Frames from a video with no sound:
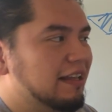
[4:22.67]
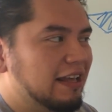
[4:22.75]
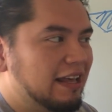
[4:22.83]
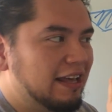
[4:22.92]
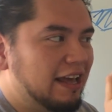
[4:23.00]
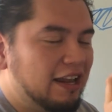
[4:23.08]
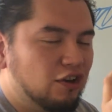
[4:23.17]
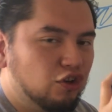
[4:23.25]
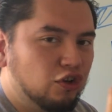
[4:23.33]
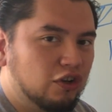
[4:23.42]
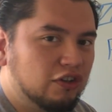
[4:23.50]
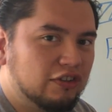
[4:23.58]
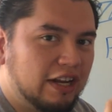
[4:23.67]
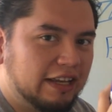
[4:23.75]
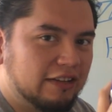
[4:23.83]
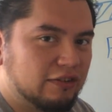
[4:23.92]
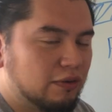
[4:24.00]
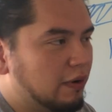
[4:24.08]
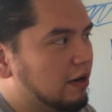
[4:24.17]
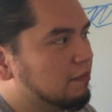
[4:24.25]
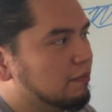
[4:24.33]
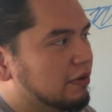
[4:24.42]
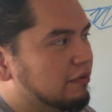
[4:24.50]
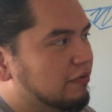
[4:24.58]
it looks like a square,
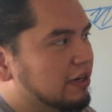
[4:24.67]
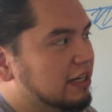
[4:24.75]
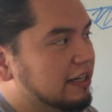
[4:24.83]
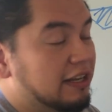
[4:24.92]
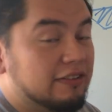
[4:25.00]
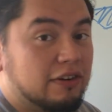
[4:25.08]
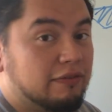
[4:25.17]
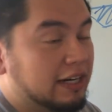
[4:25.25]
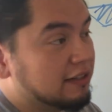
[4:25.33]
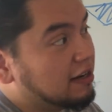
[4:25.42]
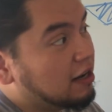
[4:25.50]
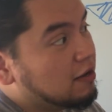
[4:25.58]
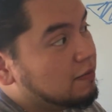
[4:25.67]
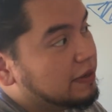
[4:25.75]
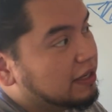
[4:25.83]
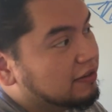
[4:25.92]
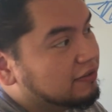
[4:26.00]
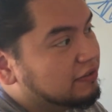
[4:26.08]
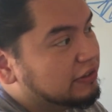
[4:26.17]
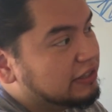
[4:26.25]
but really is a rectangle because